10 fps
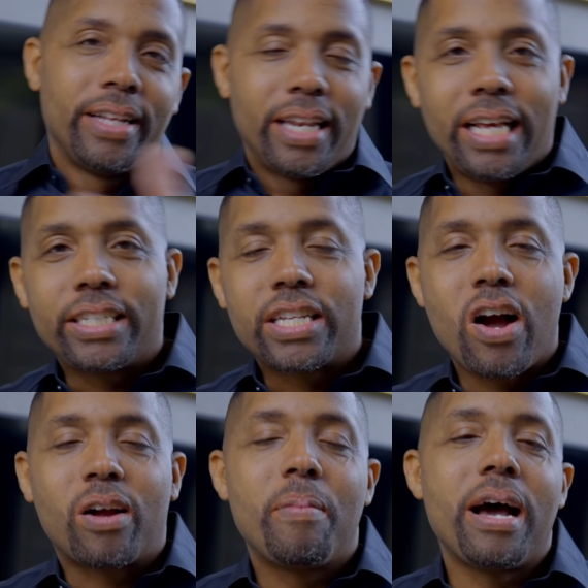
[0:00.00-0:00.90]
Let's
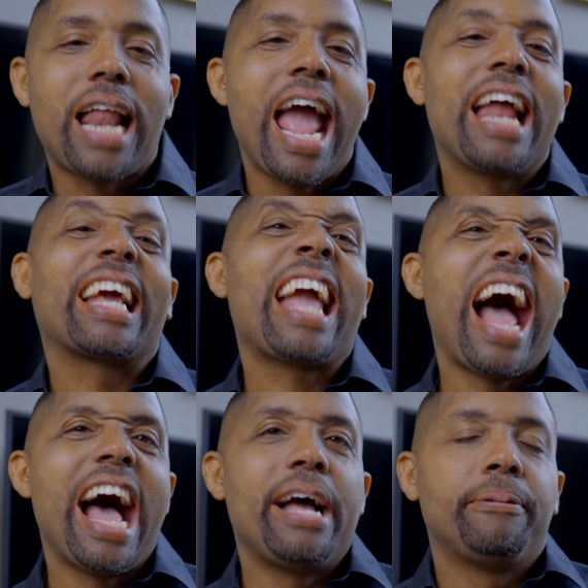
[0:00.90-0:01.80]
talk about, I had a
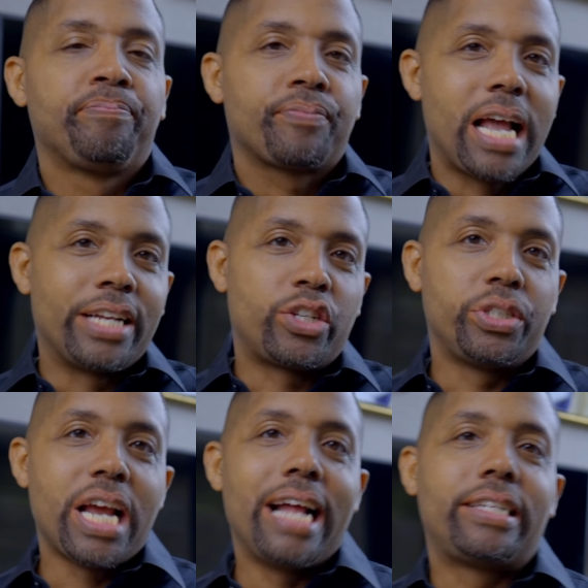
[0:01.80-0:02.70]
guy, I told
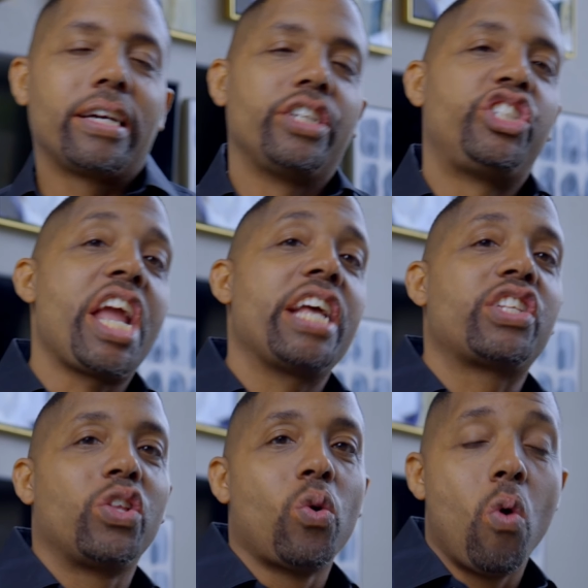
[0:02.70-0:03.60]
you I took a chance
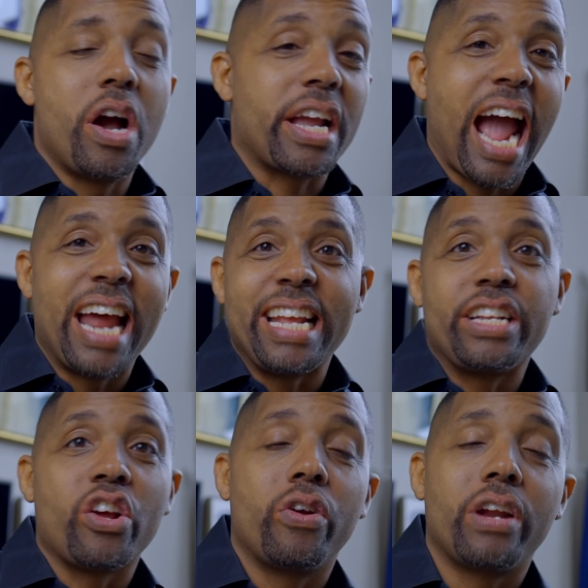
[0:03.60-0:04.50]
on the one guy and he
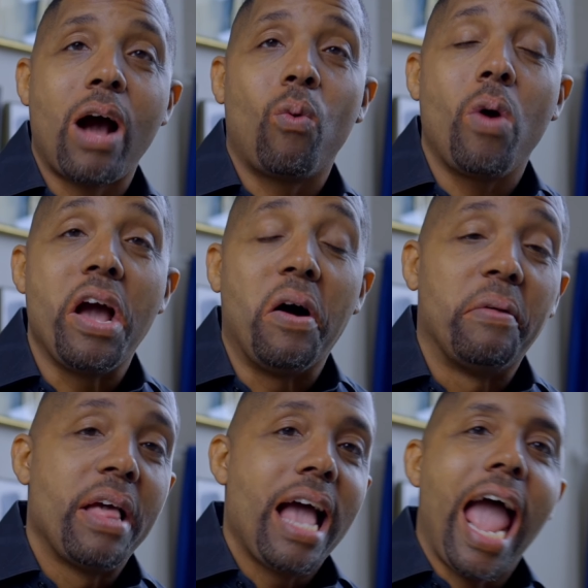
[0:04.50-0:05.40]
turned it out well.
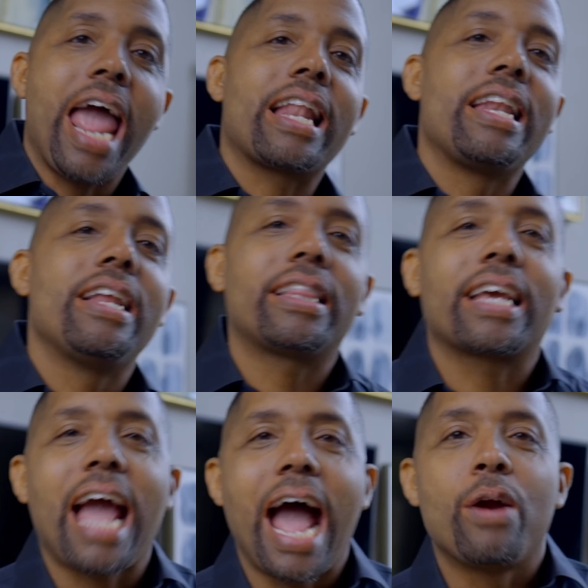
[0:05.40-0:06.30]
I had another
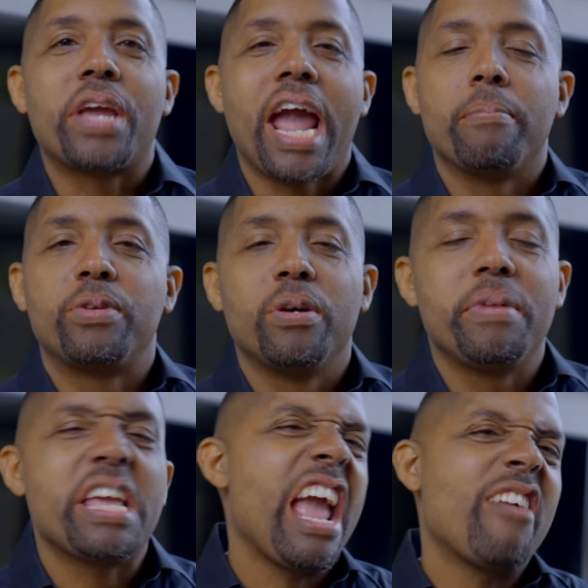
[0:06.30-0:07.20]
guy who came to
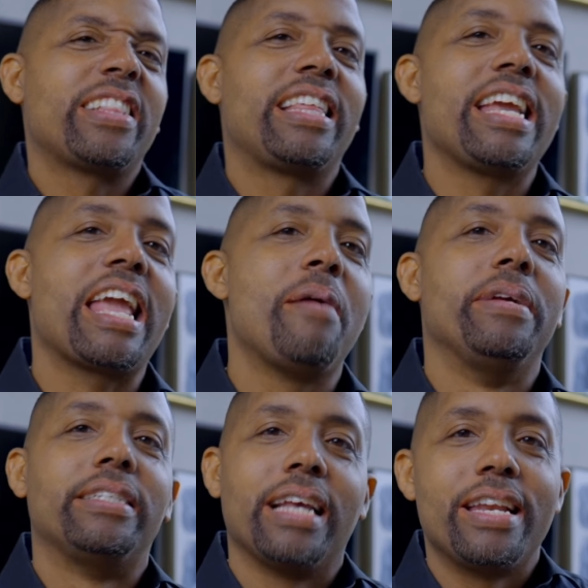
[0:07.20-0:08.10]
me, everything in
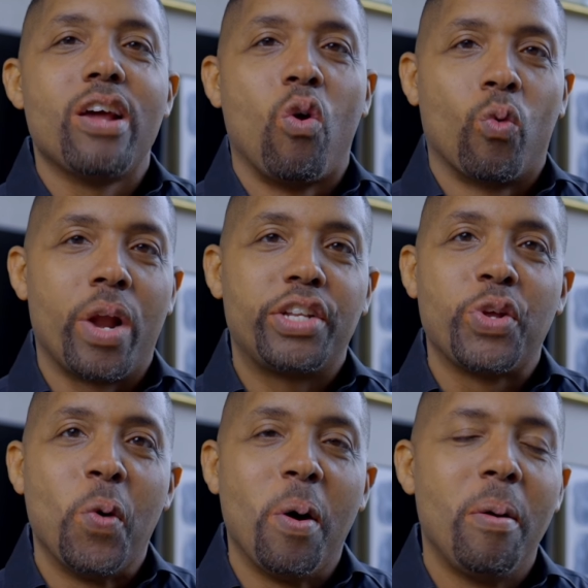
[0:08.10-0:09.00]
me said don't rent
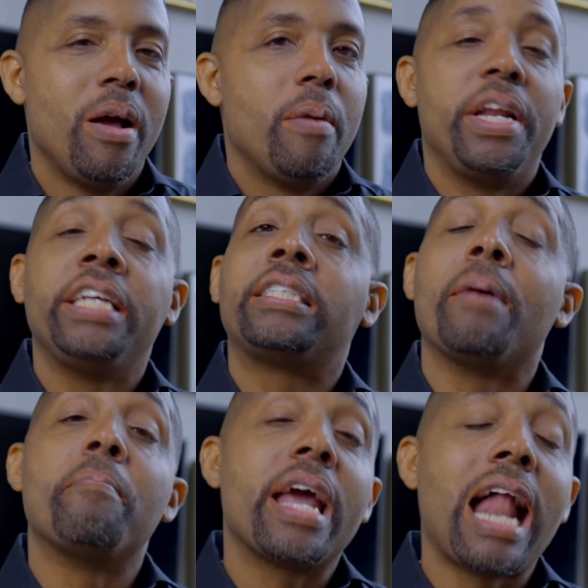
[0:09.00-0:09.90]
to him, but he
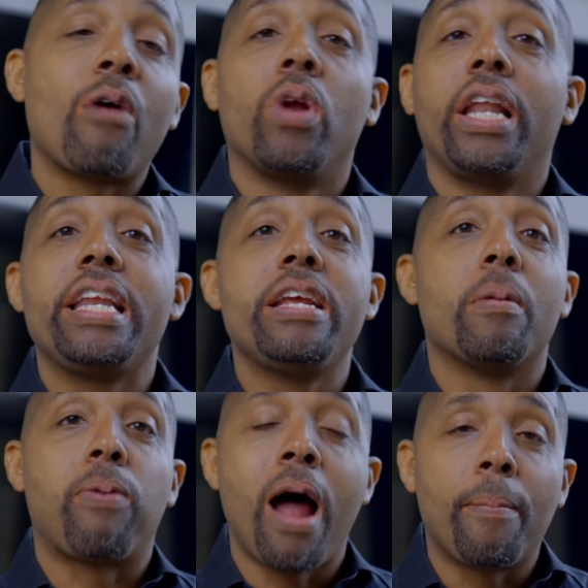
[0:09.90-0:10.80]
said, man, I really need a
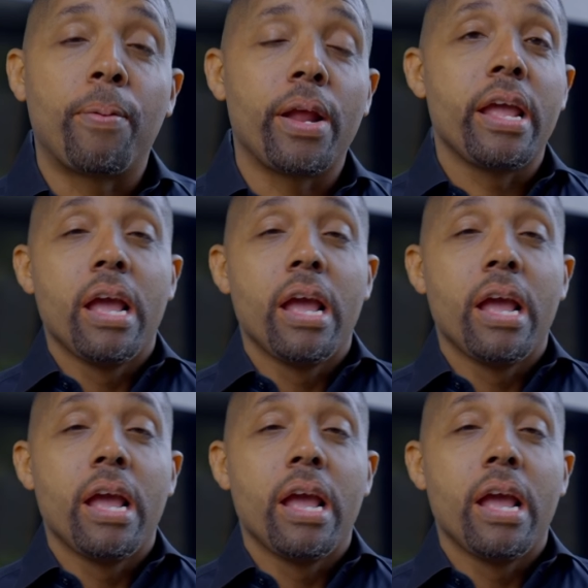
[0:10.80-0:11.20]
property.